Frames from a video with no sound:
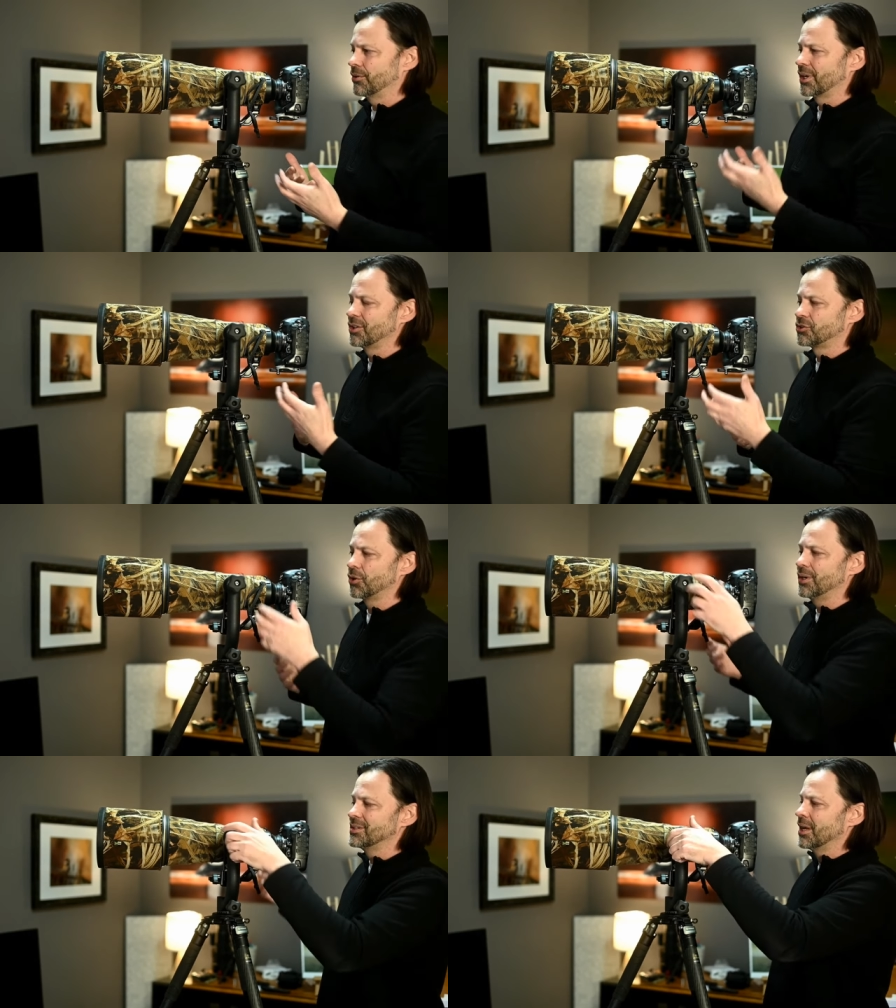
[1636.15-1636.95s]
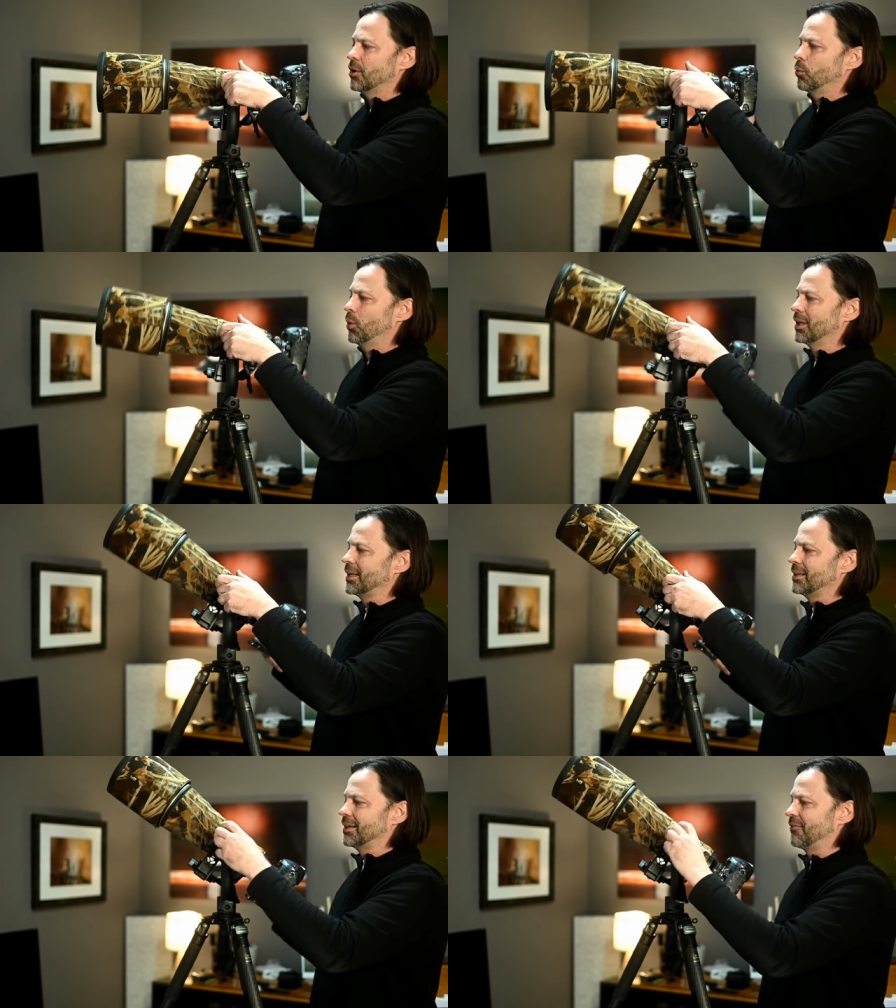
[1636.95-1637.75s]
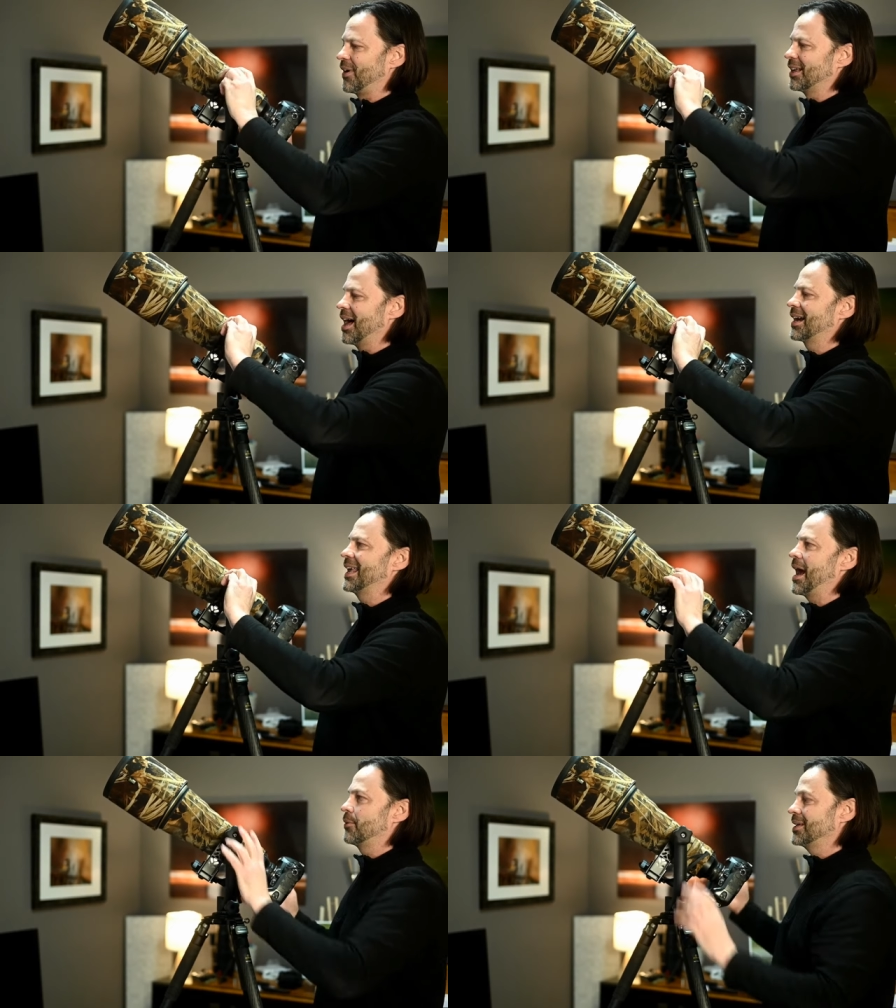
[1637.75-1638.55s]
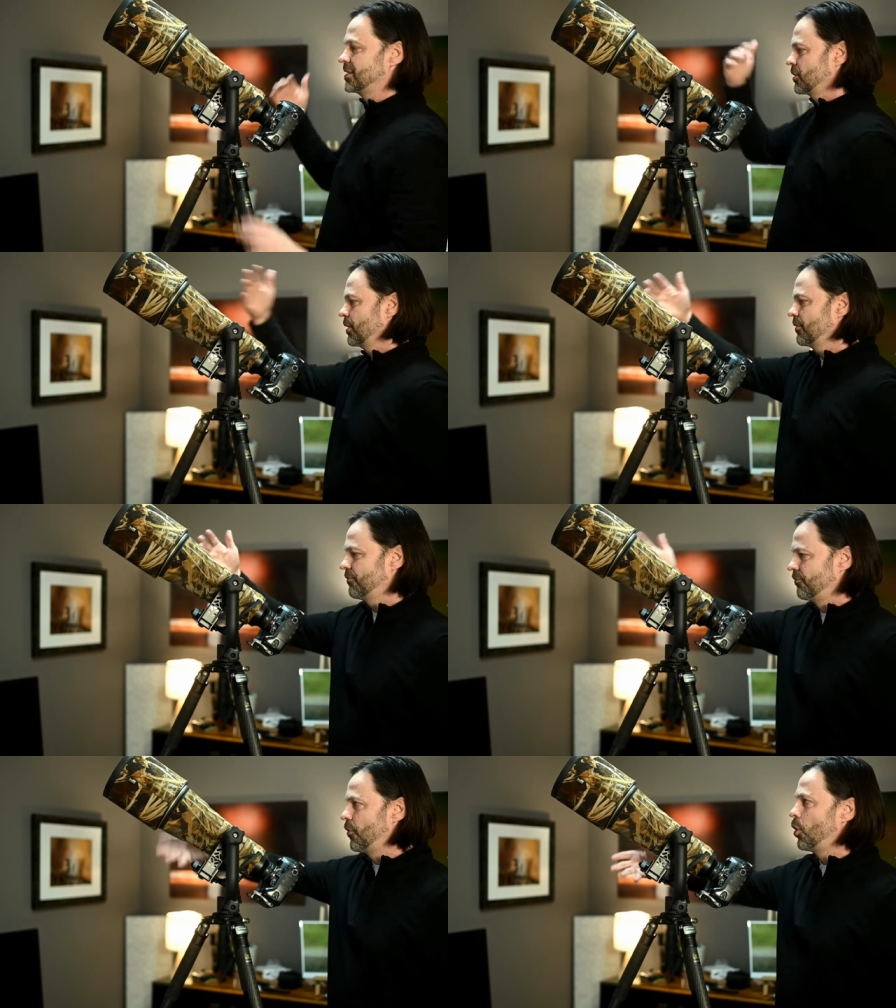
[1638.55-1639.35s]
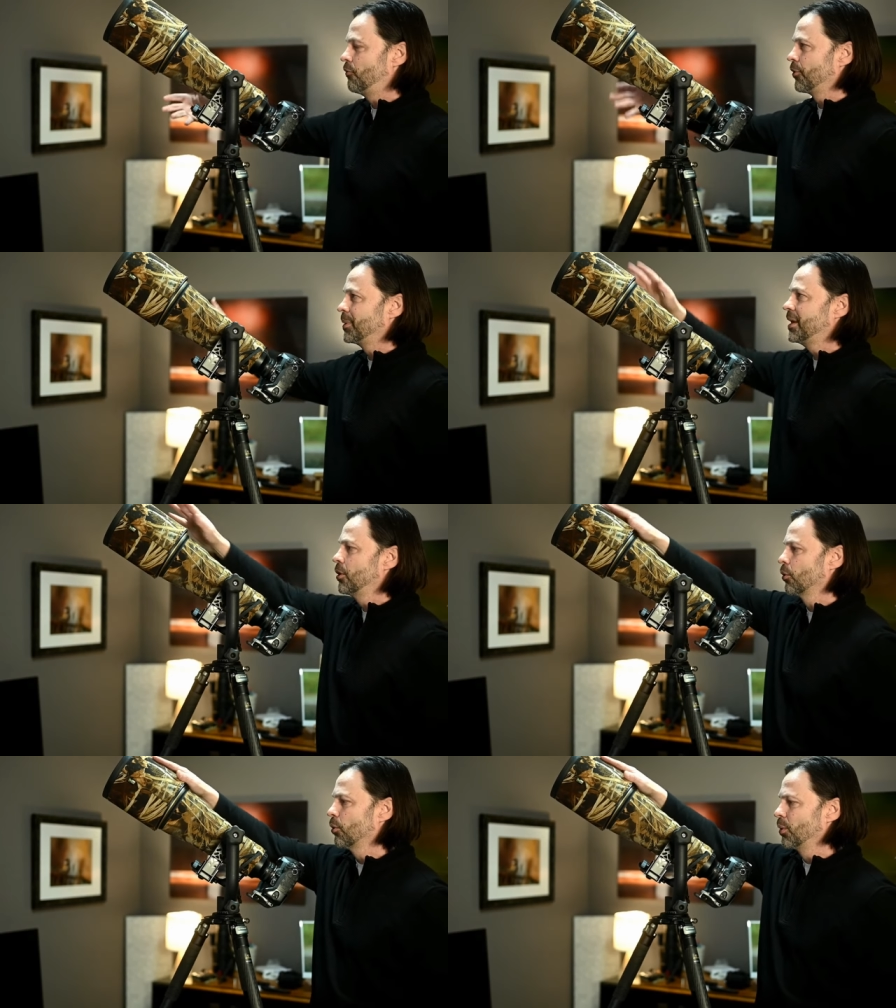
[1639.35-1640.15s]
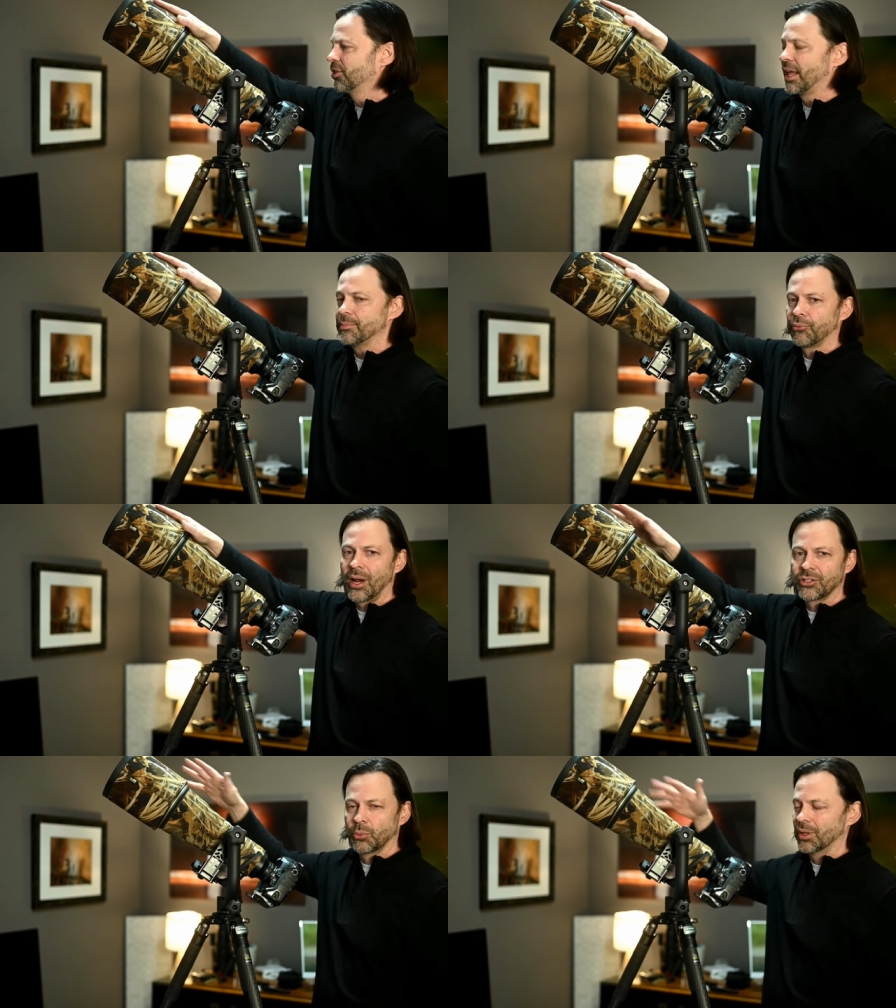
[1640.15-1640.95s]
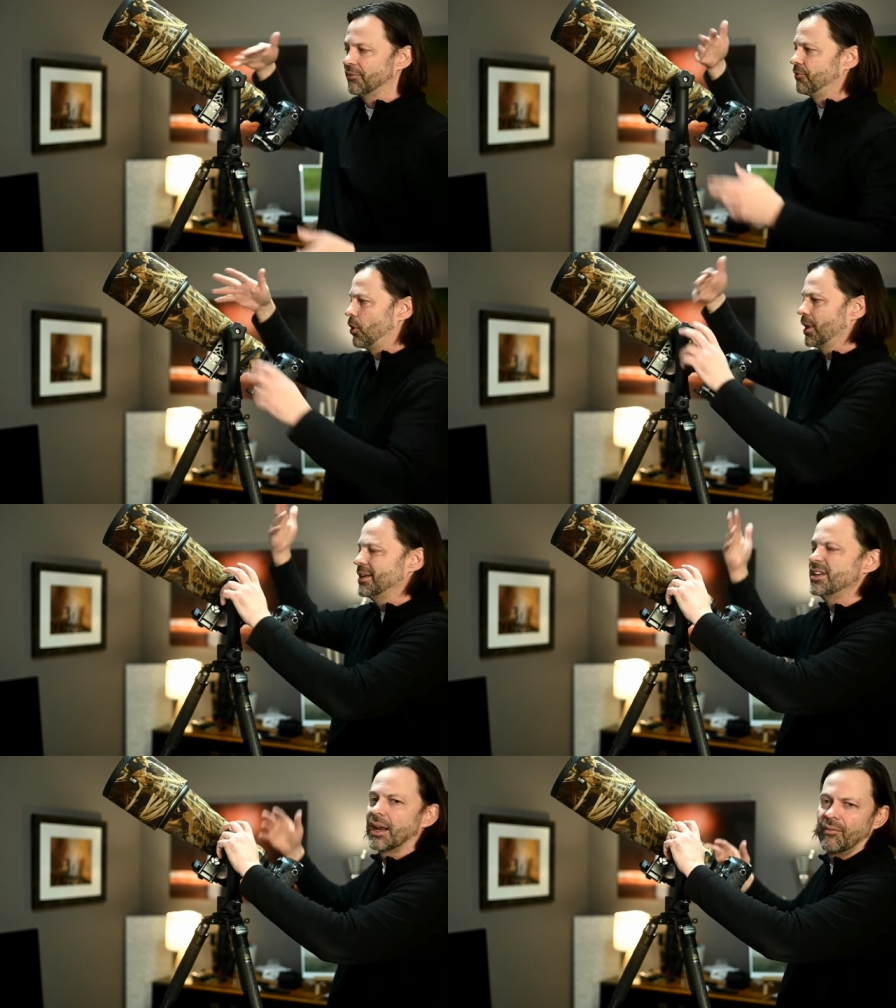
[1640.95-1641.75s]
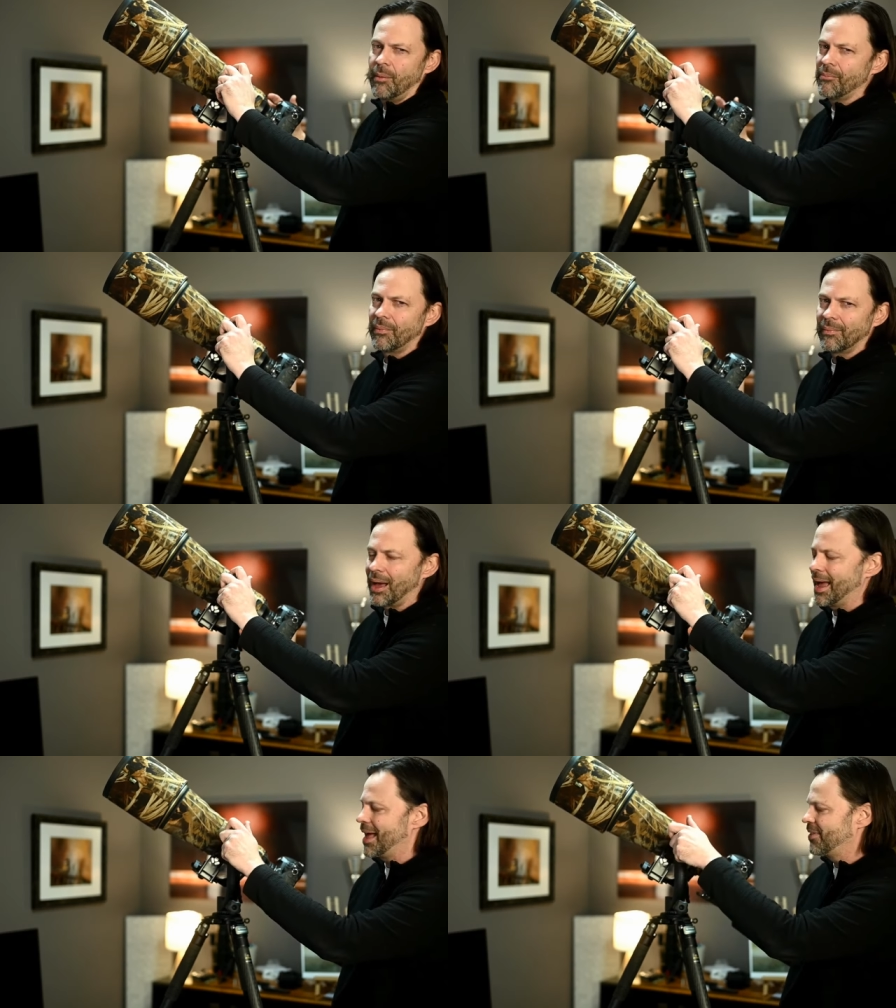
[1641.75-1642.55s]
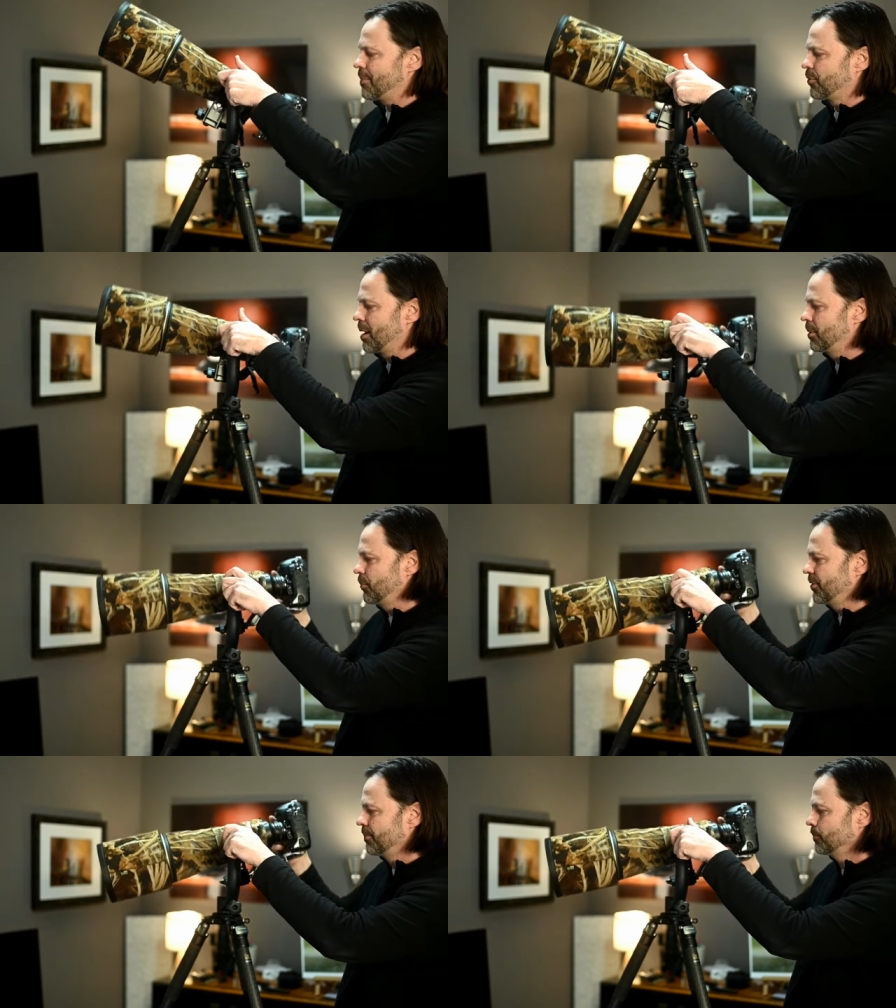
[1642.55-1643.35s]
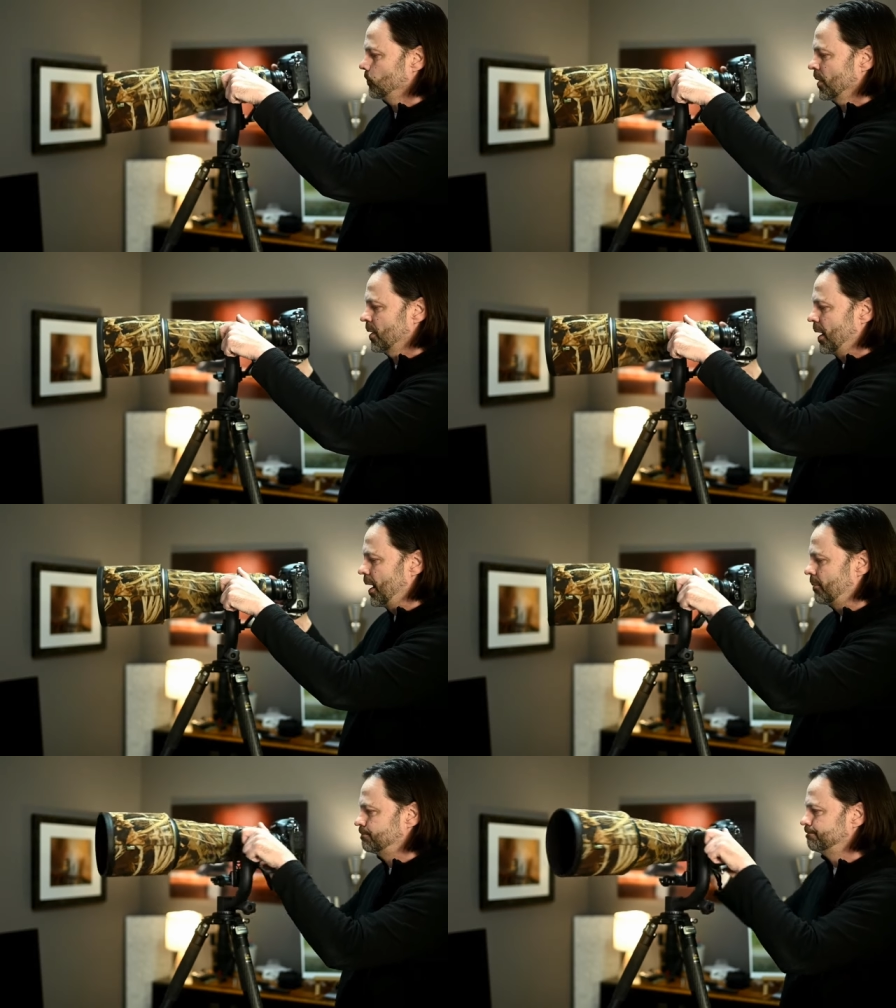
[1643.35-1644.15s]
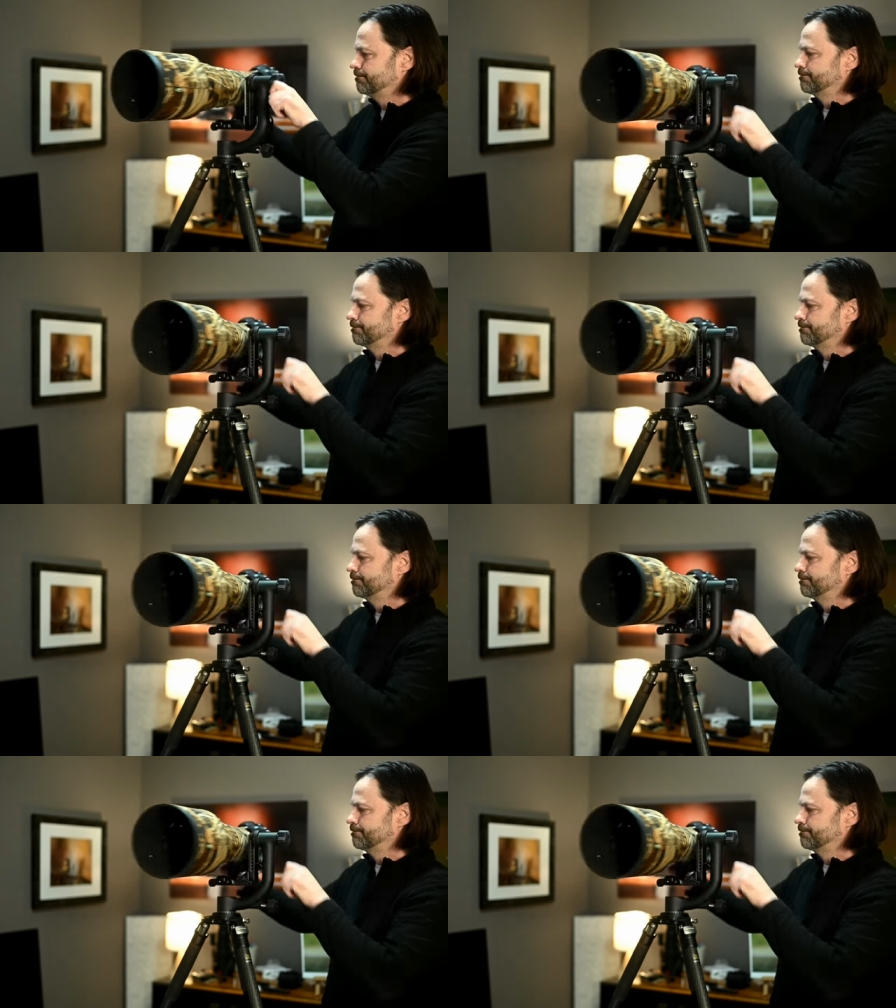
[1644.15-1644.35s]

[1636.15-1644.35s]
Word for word: The concern is will it, if I lock it out, is it going to fall from here or with light pressure will it fall? In none of them, I had that problem with. Um,